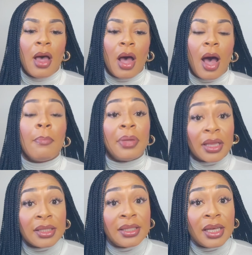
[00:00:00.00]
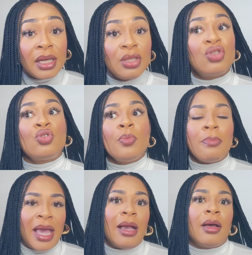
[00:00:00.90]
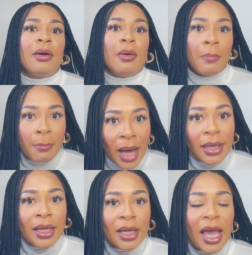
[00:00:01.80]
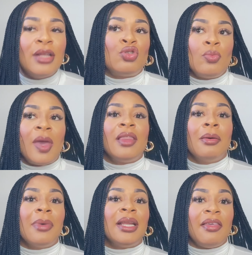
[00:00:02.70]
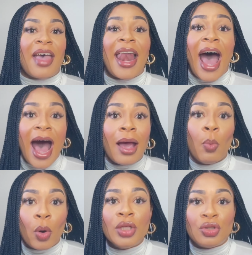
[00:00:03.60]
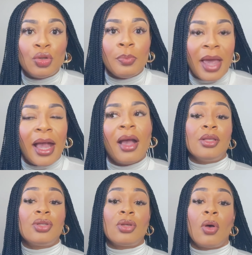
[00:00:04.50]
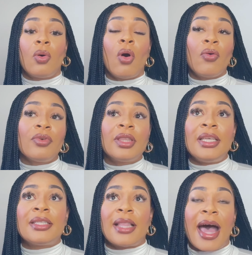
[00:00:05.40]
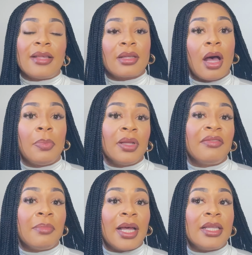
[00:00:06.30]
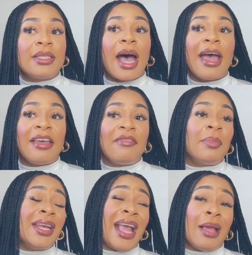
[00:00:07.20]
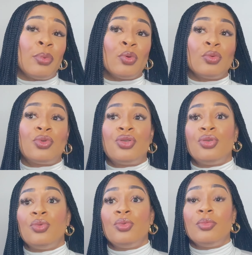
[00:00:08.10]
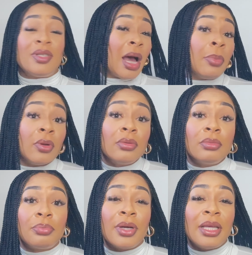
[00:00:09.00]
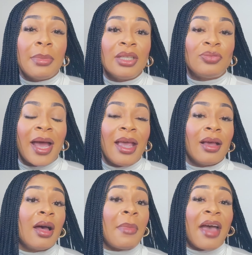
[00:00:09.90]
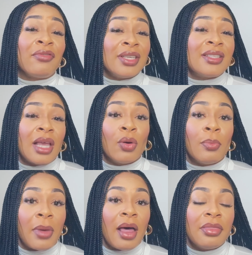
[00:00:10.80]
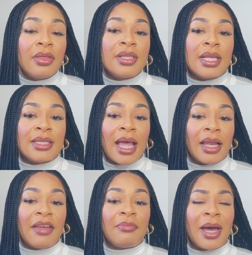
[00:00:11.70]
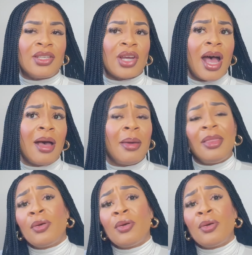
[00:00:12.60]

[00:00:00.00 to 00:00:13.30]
ability to make money and to make the money that I want to make. So over these last couple of months, I have been able to double pretty much my income every single month since I left my job. And there